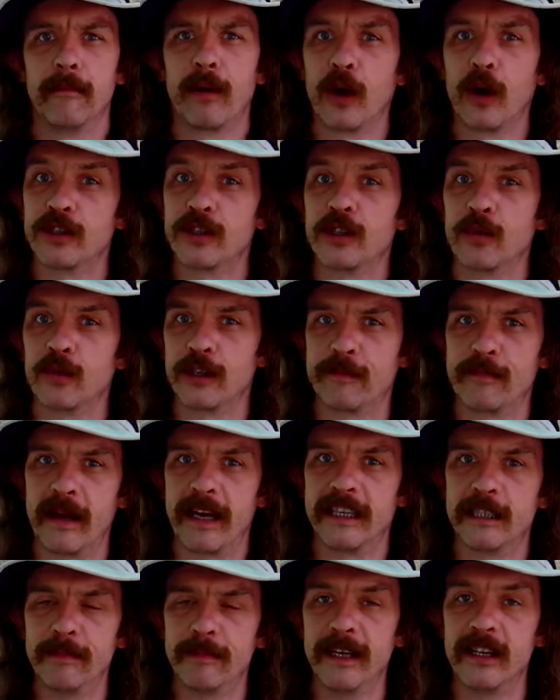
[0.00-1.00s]
personal
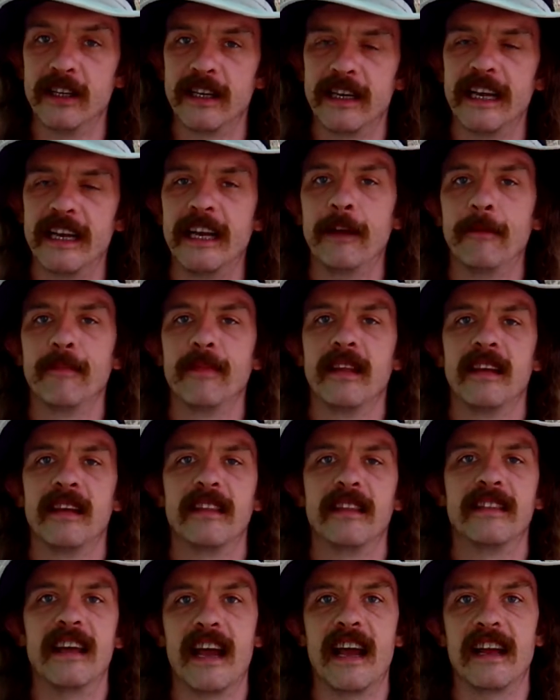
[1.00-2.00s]
responsibility
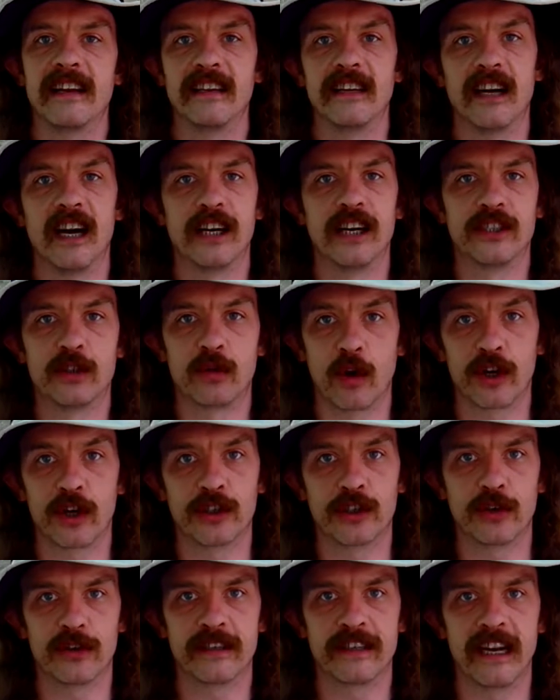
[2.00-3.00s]
than a
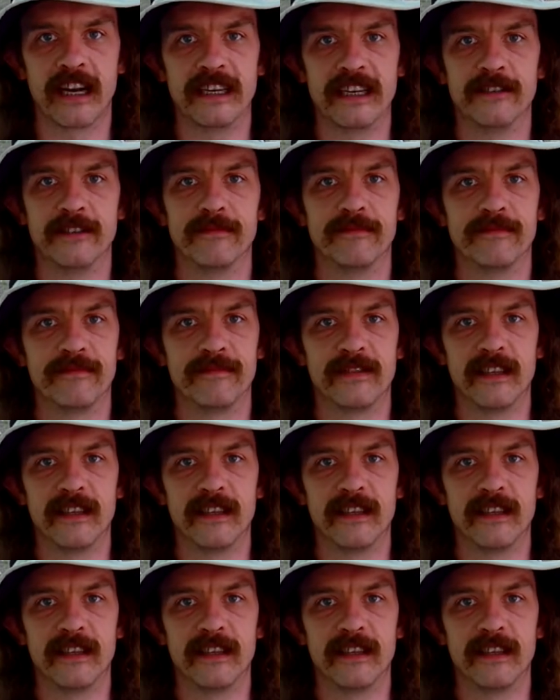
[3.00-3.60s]
structured kind of